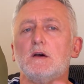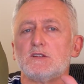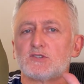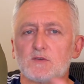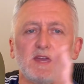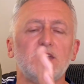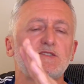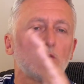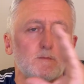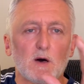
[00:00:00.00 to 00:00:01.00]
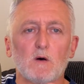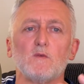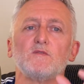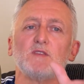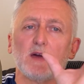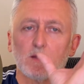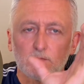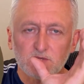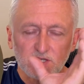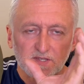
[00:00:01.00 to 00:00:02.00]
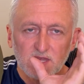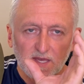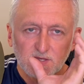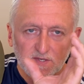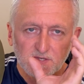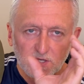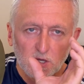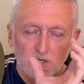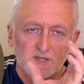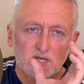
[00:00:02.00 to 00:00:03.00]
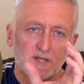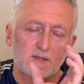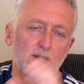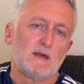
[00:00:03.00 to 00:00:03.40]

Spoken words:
trees or poles that are just that certain